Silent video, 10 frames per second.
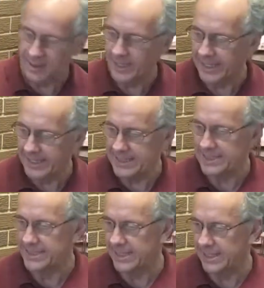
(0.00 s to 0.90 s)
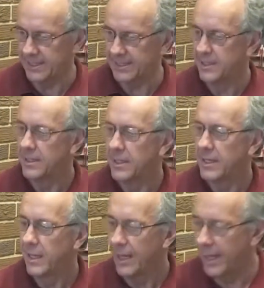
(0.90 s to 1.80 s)
like I just did,
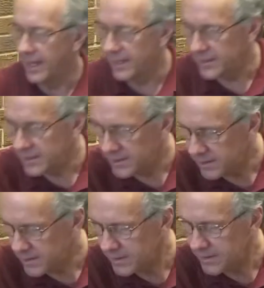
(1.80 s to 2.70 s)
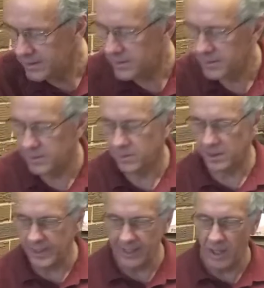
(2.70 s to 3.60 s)
and
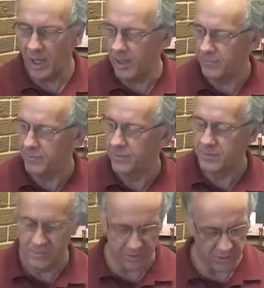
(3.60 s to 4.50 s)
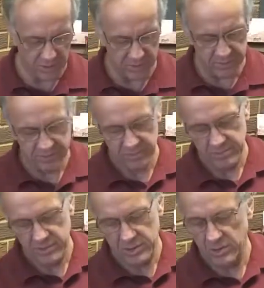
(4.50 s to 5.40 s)
clean off the old
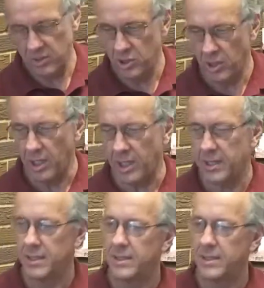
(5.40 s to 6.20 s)
gook.